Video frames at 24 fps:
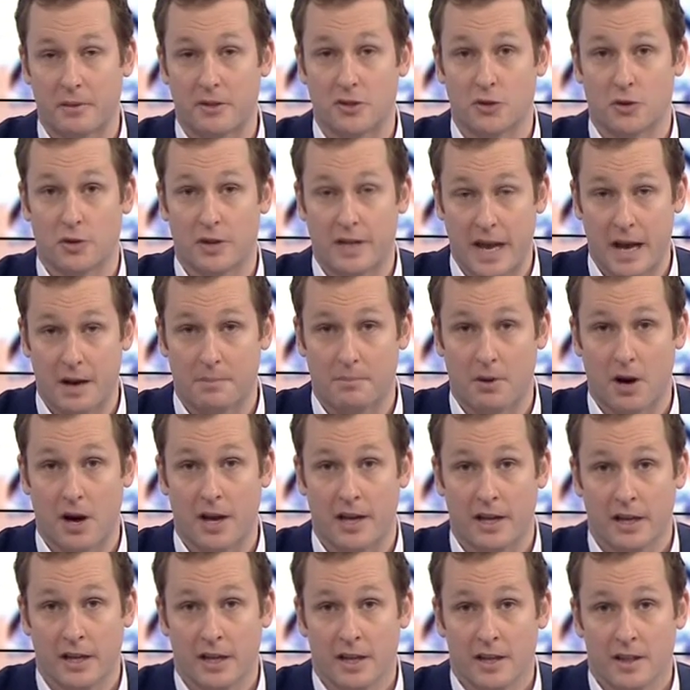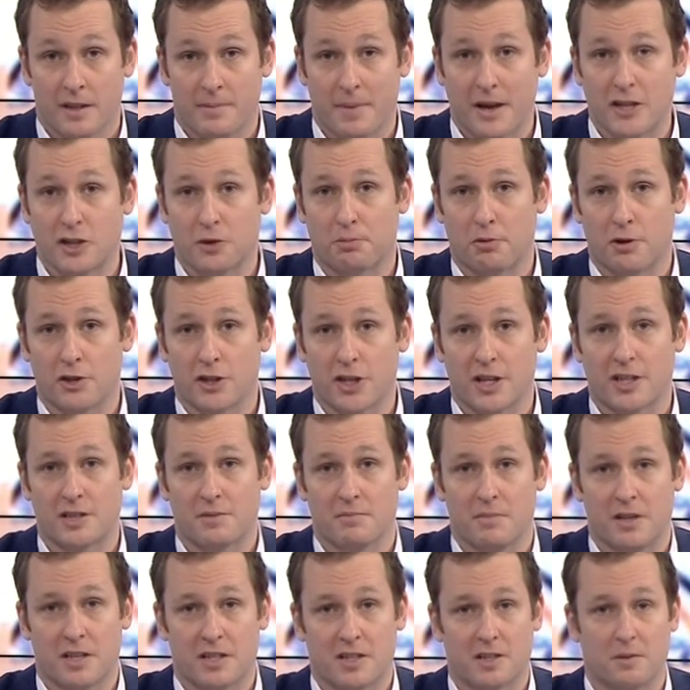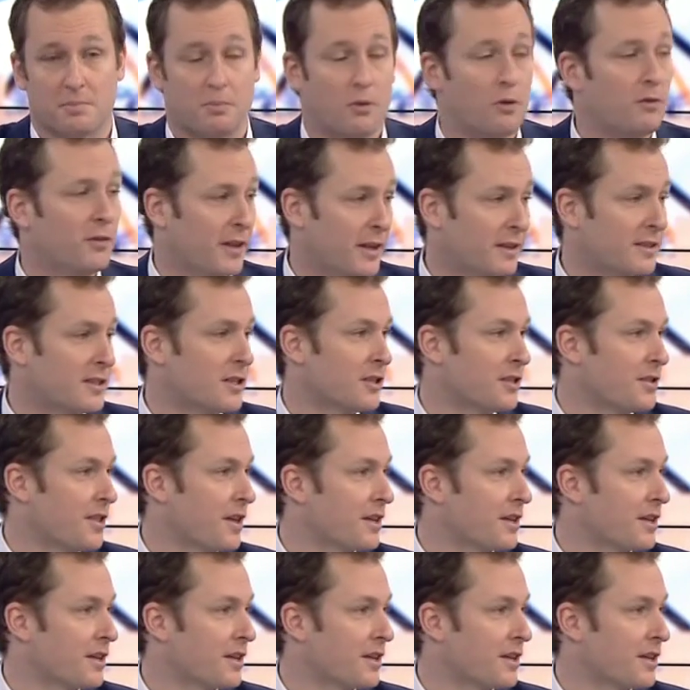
We're joined now by the Major Projects Minister, Paul Fletcher.